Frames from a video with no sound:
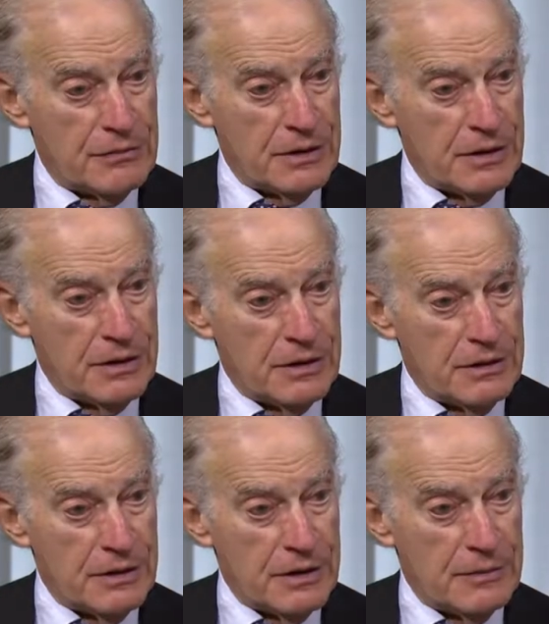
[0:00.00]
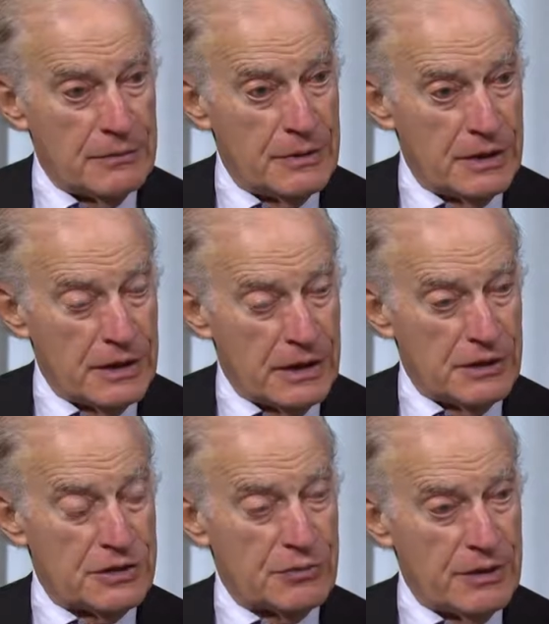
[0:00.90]
and
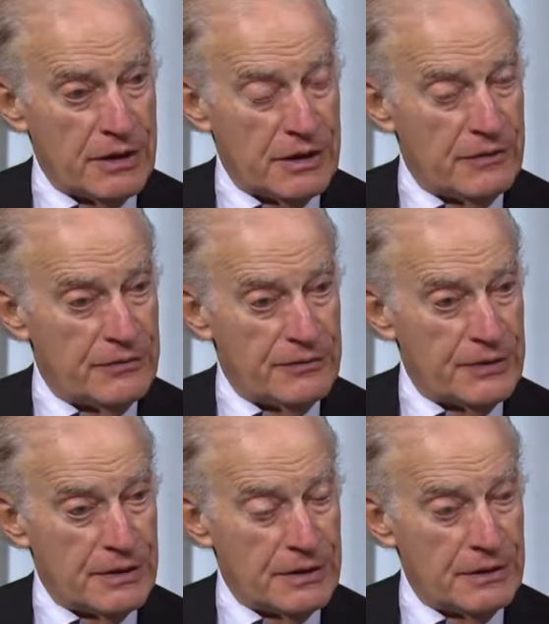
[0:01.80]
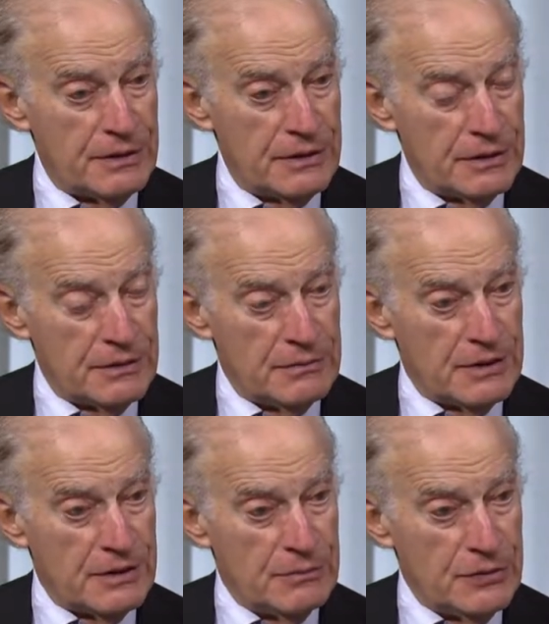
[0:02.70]
elsewhere have
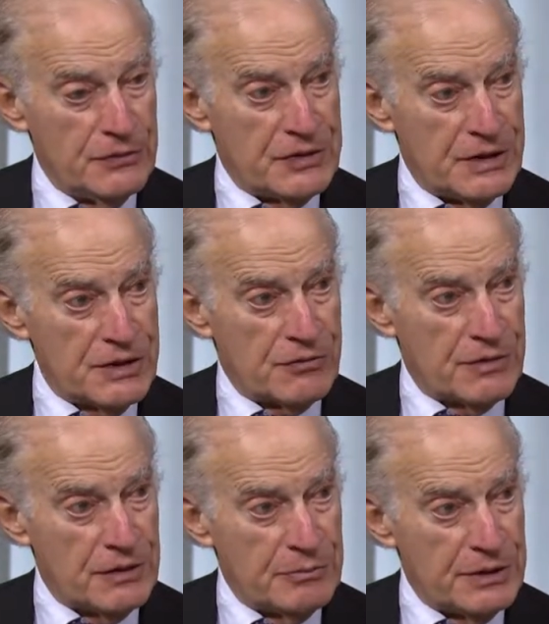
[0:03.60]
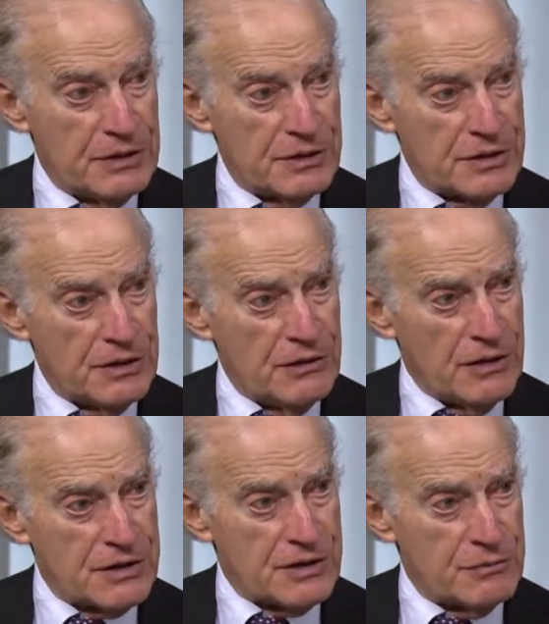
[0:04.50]
moved to Israel. But there still
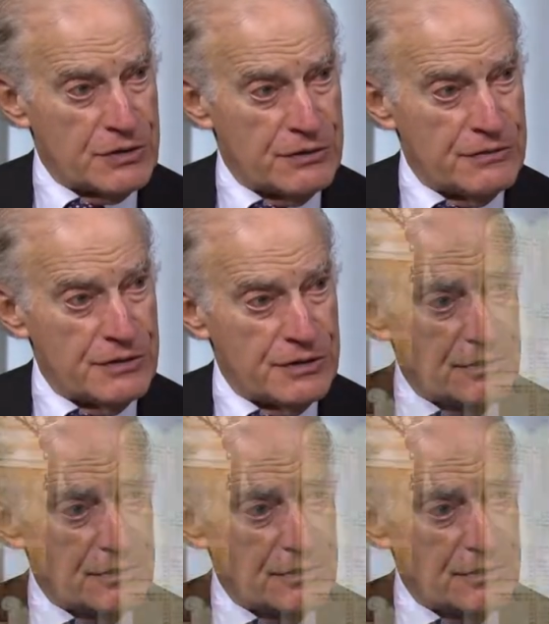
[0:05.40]
are some Jews